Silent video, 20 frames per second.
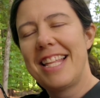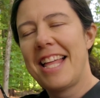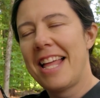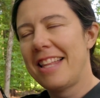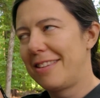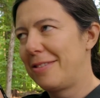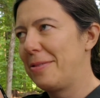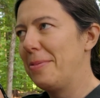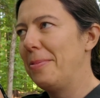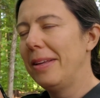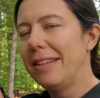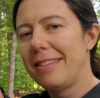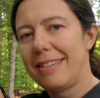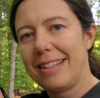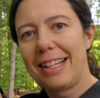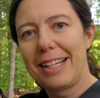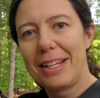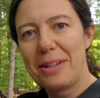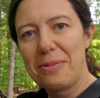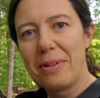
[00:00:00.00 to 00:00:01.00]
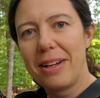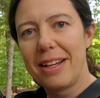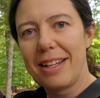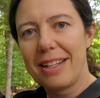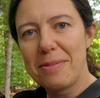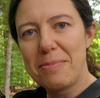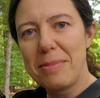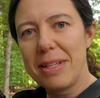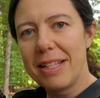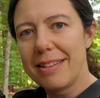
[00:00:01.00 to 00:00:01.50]
That's basically what
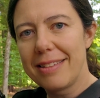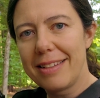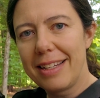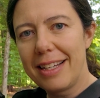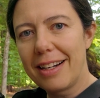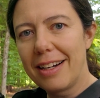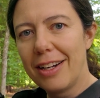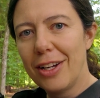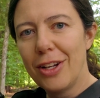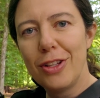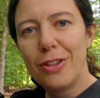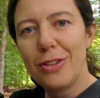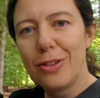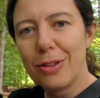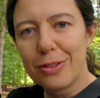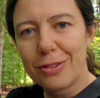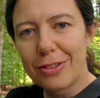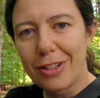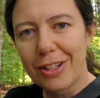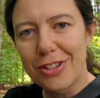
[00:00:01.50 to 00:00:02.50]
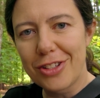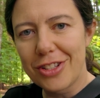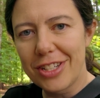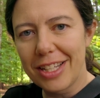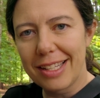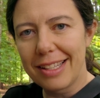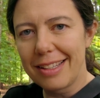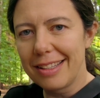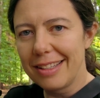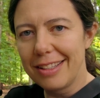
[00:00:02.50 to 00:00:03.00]
it means here. Don't touch
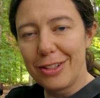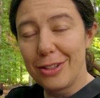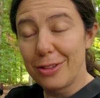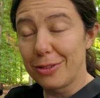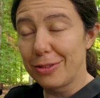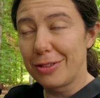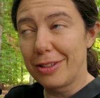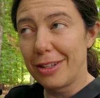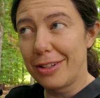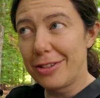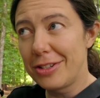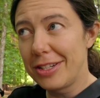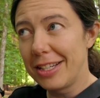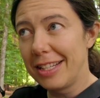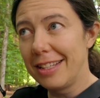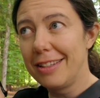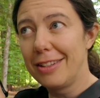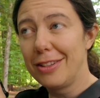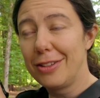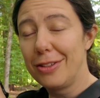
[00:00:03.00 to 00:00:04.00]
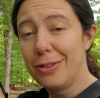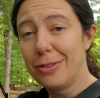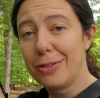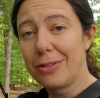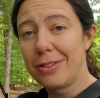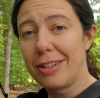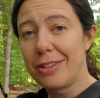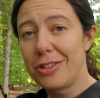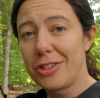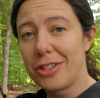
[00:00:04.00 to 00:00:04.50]
it, don't touch it,
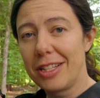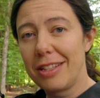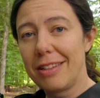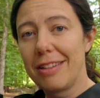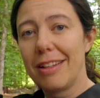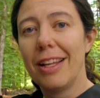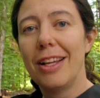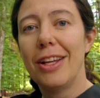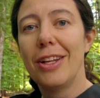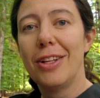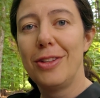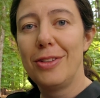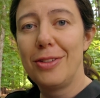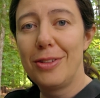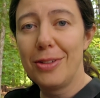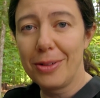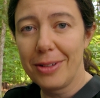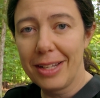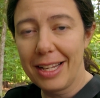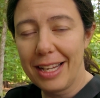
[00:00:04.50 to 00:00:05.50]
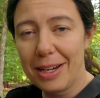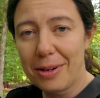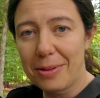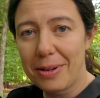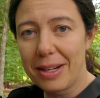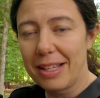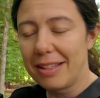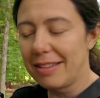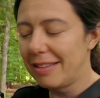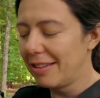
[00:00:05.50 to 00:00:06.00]
don't touch it. Don't
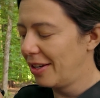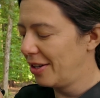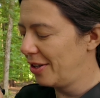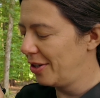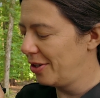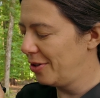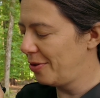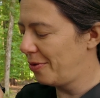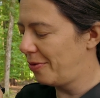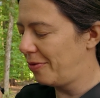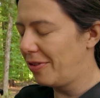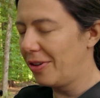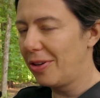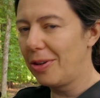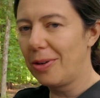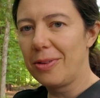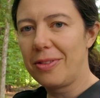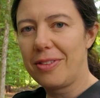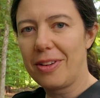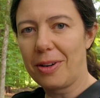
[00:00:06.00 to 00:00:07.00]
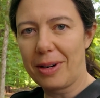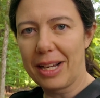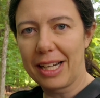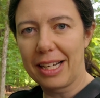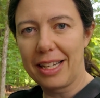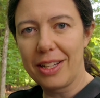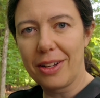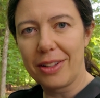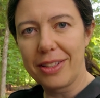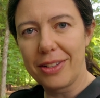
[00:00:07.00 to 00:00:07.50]
erase your photos
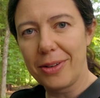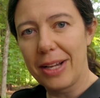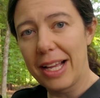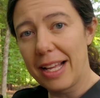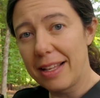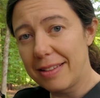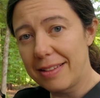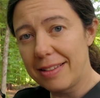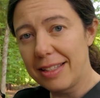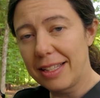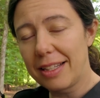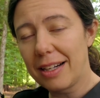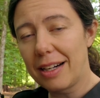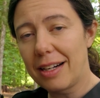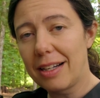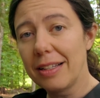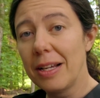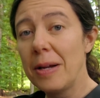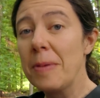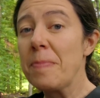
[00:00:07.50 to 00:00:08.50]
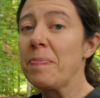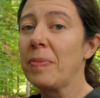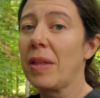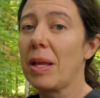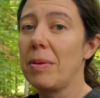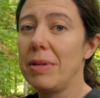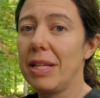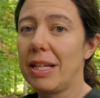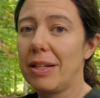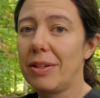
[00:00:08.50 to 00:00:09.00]
directly on your SD card,
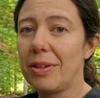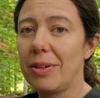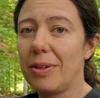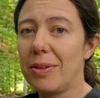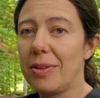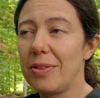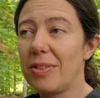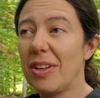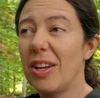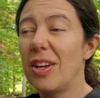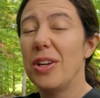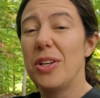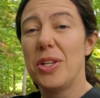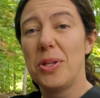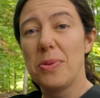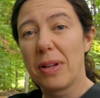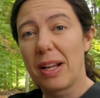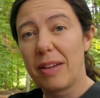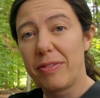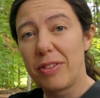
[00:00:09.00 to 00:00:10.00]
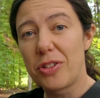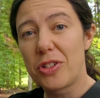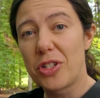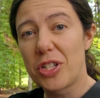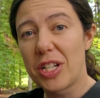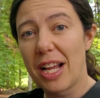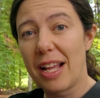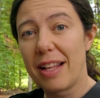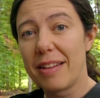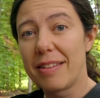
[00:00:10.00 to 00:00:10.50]
because you will have a
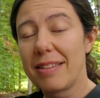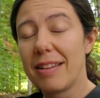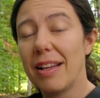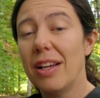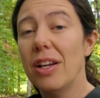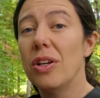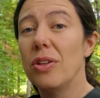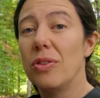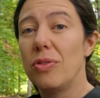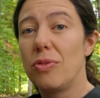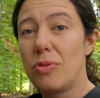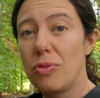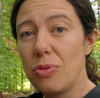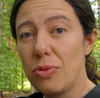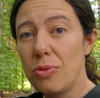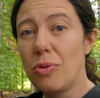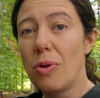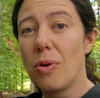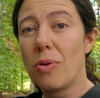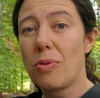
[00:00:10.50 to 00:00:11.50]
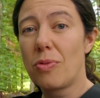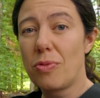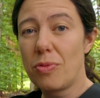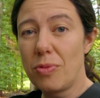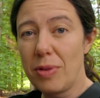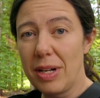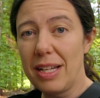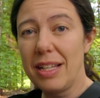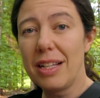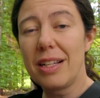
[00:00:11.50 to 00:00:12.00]
chance to
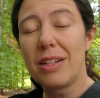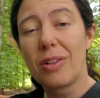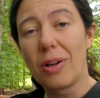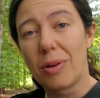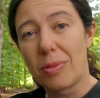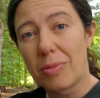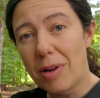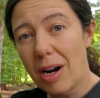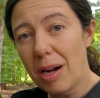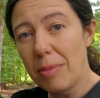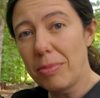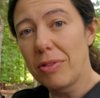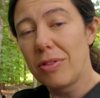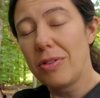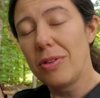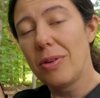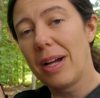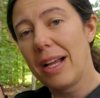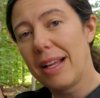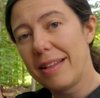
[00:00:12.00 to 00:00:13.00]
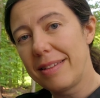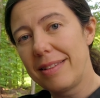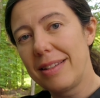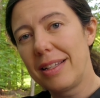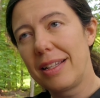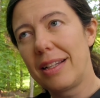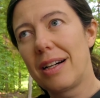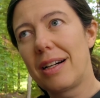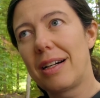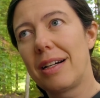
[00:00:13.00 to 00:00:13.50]
really corrupt your
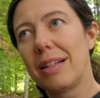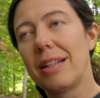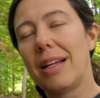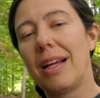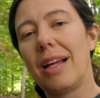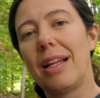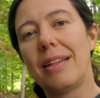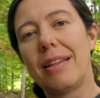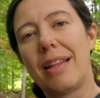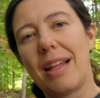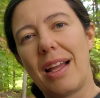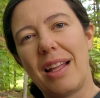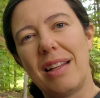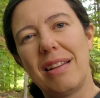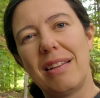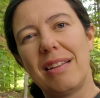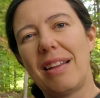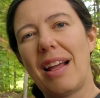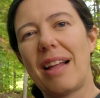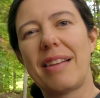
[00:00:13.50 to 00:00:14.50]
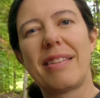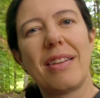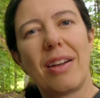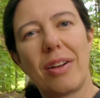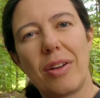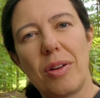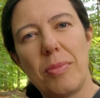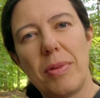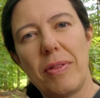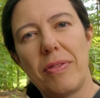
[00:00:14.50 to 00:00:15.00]
SD card, and then that's
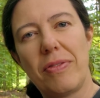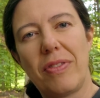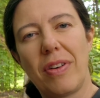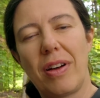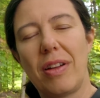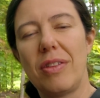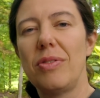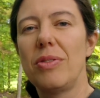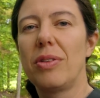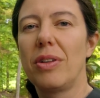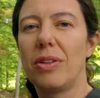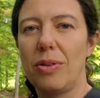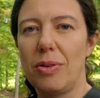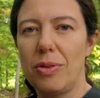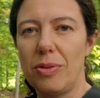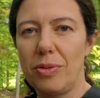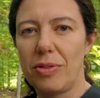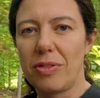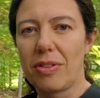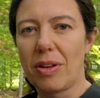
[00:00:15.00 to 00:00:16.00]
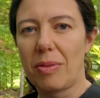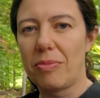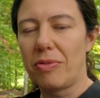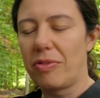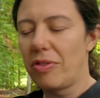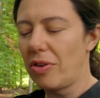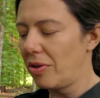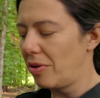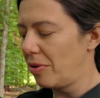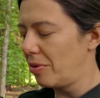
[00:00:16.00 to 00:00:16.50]
not going to be fun. You're going to lose some
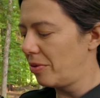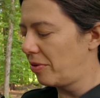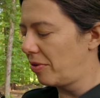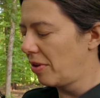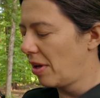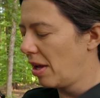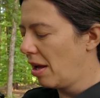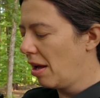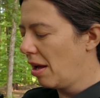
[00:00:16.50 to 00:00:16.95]
photos.